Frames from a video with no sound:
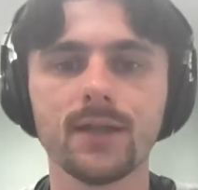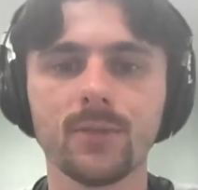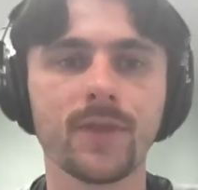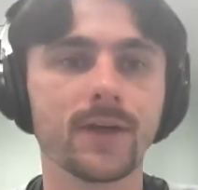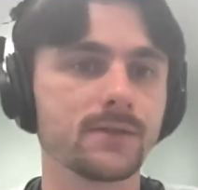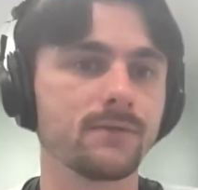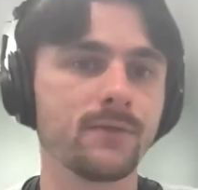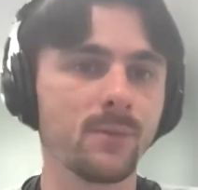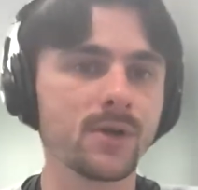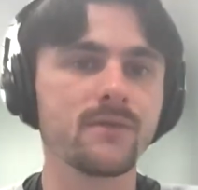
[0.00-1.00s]
But thanks
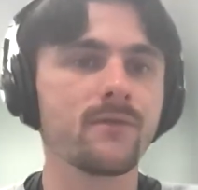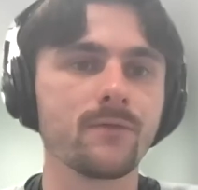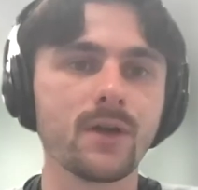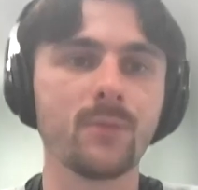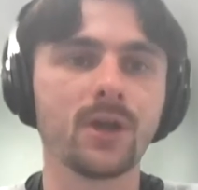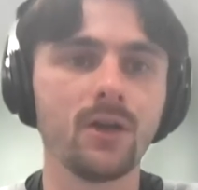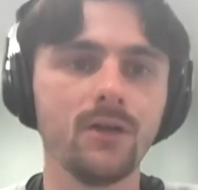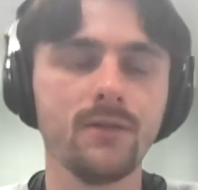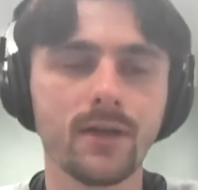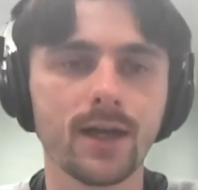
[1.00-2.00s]
very much for everyone for coming
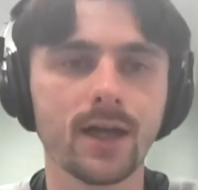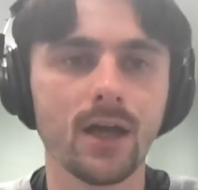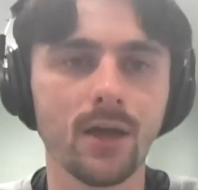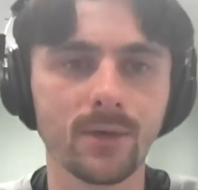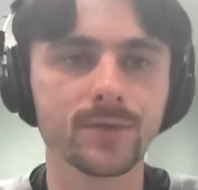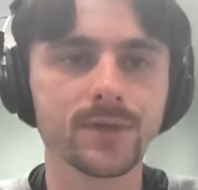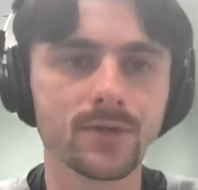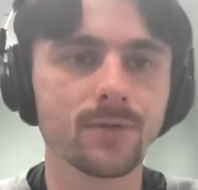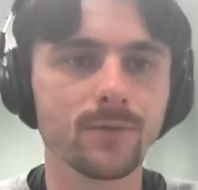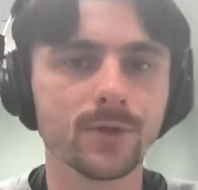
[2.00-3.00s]
along. I hope it was
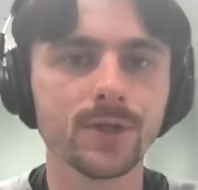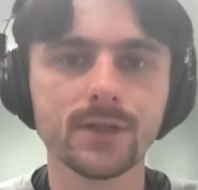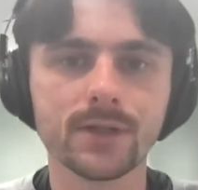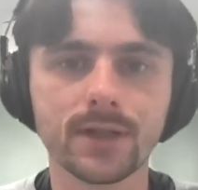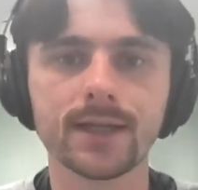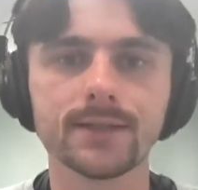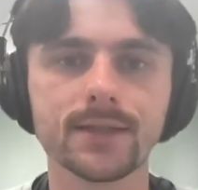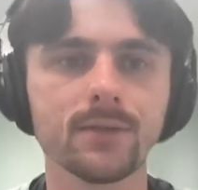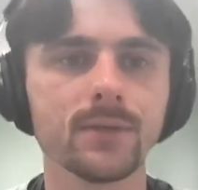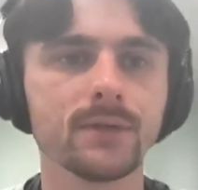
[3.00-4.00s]
useful for you, and
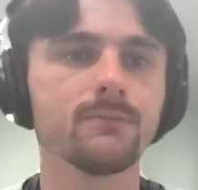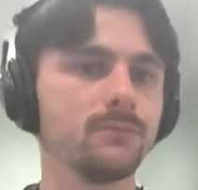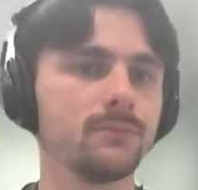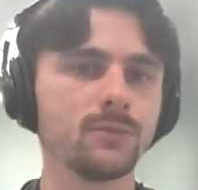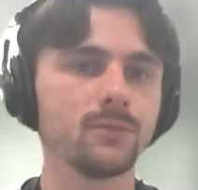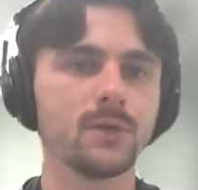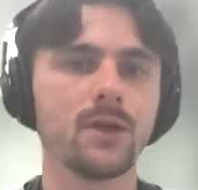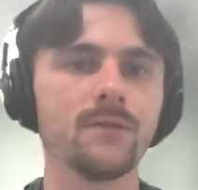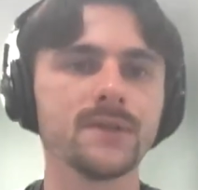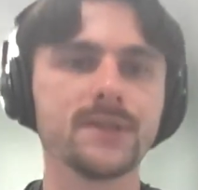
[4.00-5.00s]
we
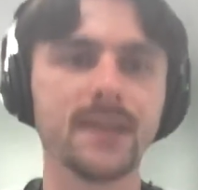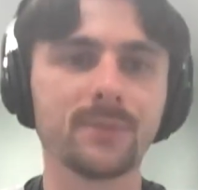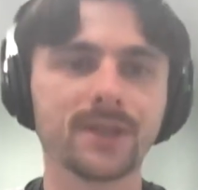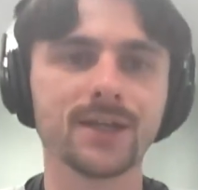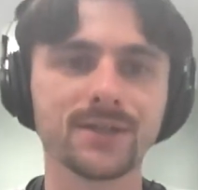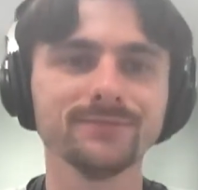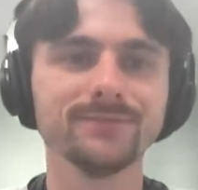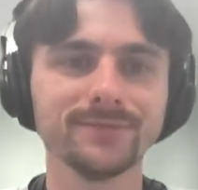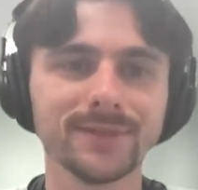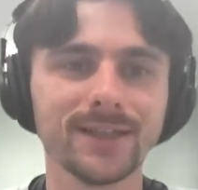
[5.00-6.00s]
hope to see an
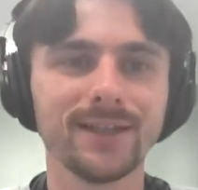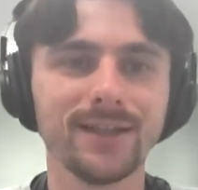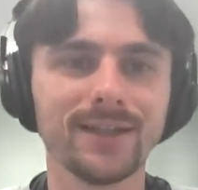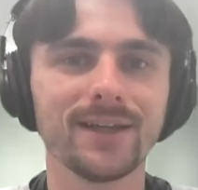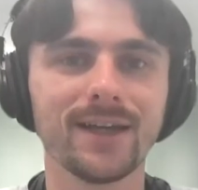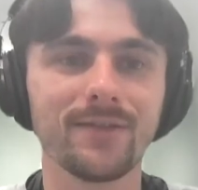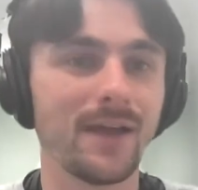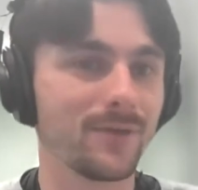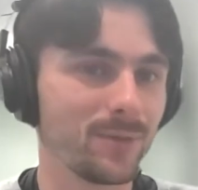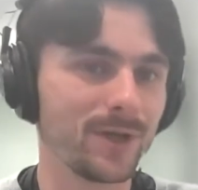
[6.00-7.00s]
application if
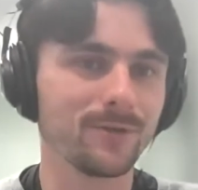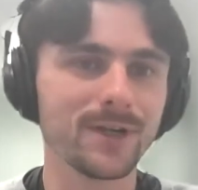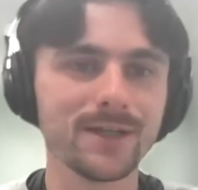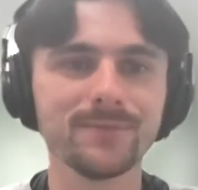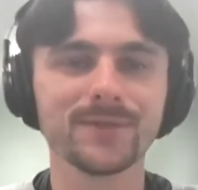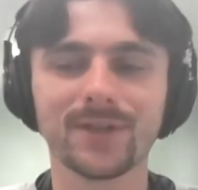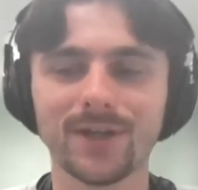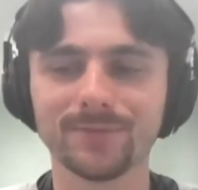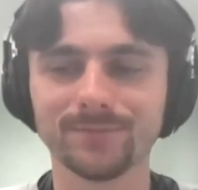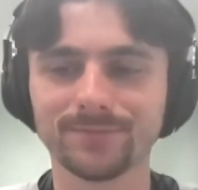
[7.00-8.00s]
you haven't applied already. So.